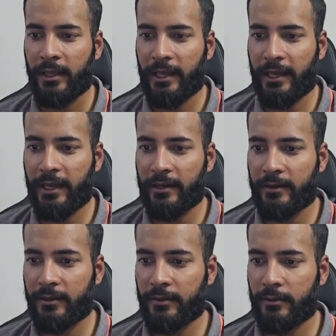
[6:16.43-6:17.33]

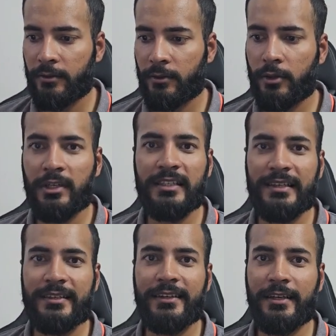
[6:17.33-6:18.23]
and not
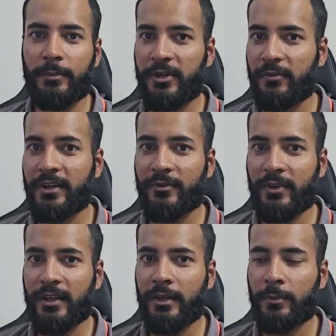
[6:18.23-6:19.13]
exactly in a perfect
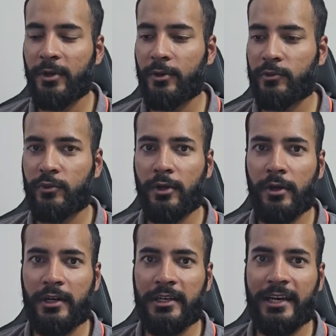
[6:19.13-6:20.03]
way because we
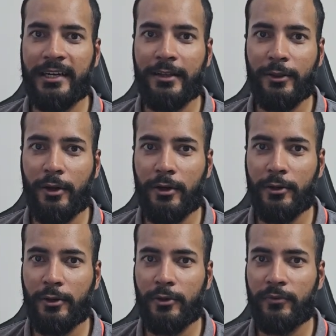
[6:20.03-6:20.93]
already had a
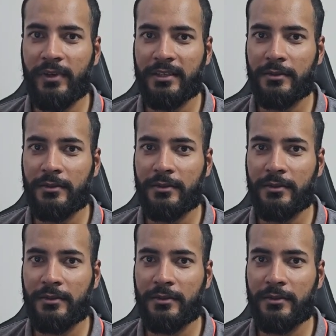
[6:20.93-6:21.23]
lot of